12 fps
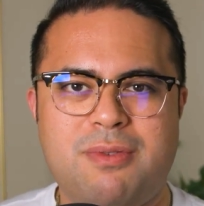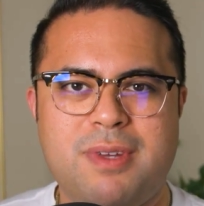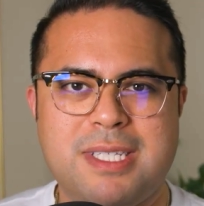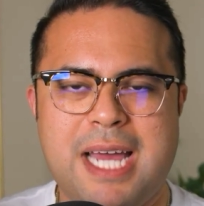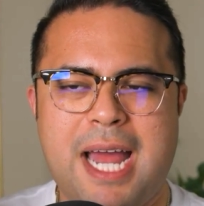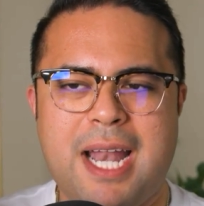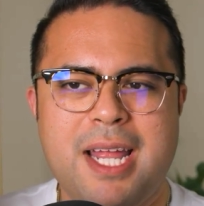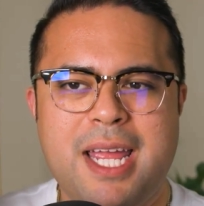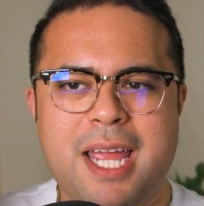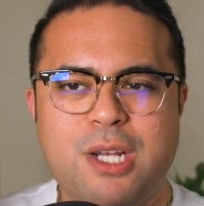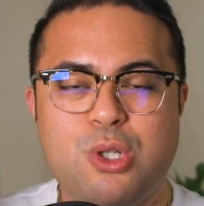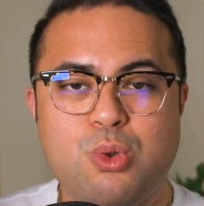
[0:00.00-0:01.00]
is that
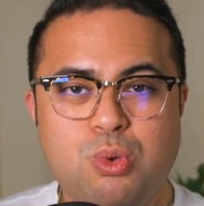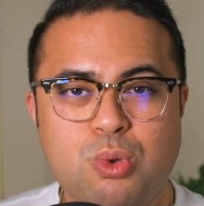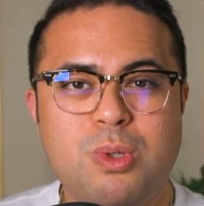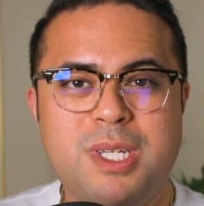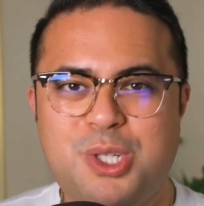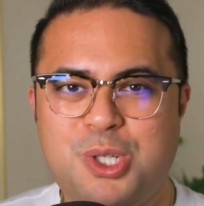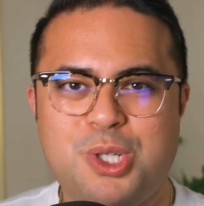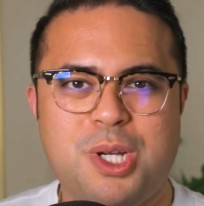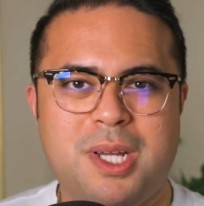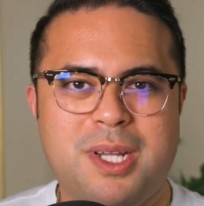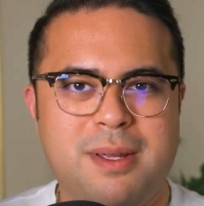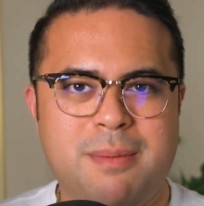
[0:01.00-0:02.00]
it truly
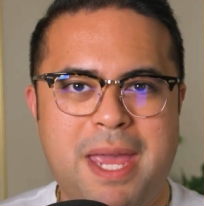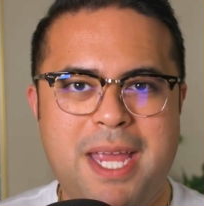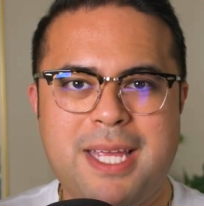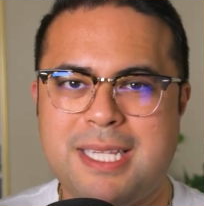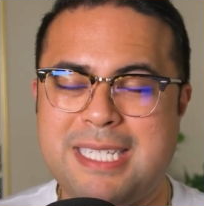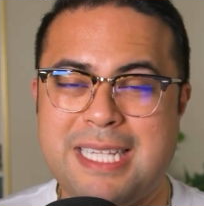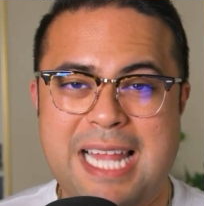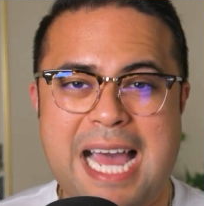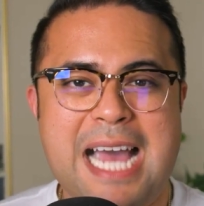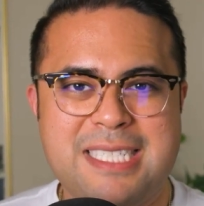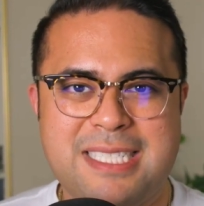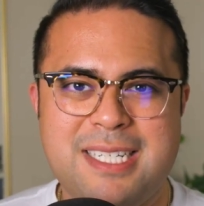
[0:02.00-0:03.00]
should make its
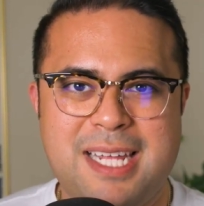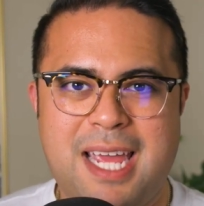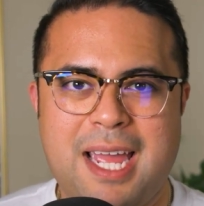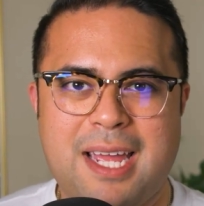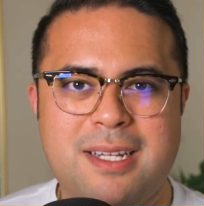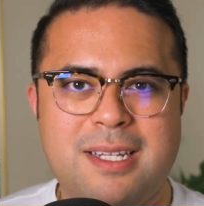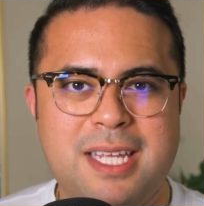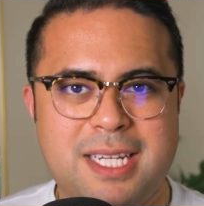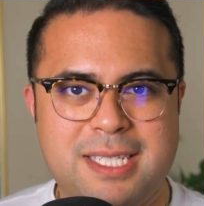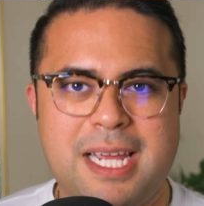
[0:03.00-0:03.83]
last sedan, the